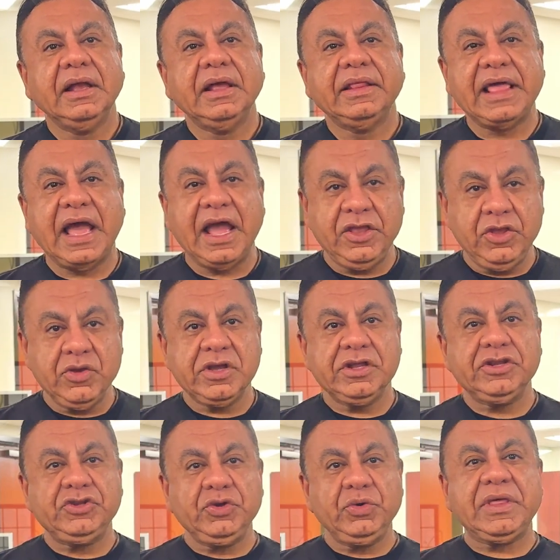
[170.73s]
That you
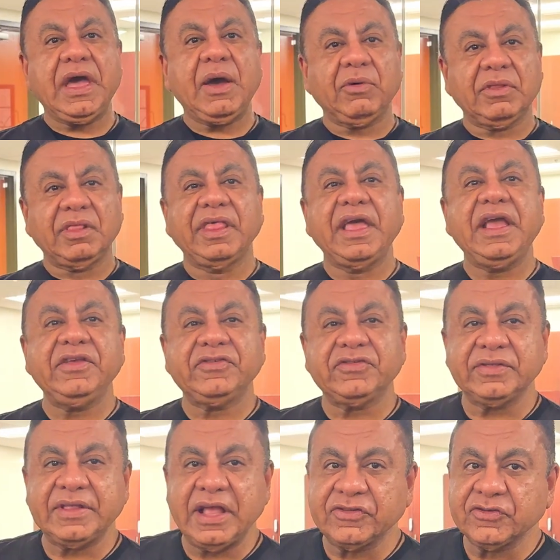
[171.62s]
can do that with
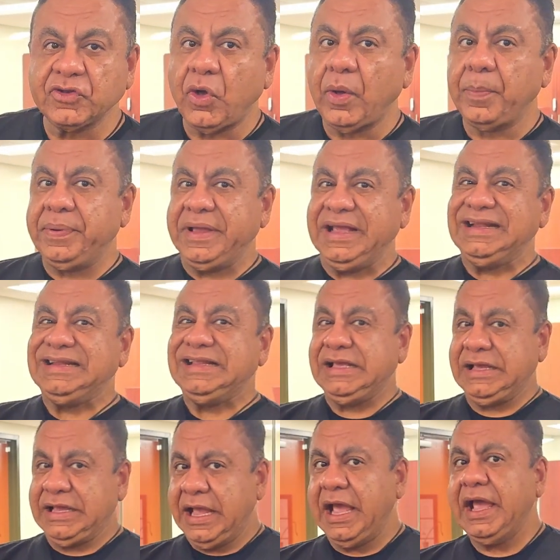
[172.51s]
laser. That's called
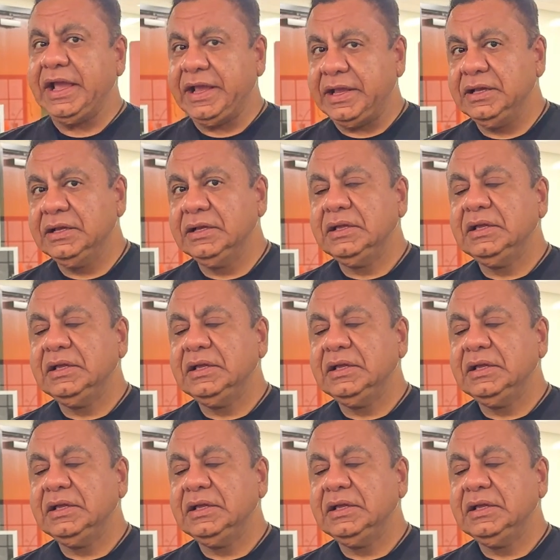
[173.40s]
PTK.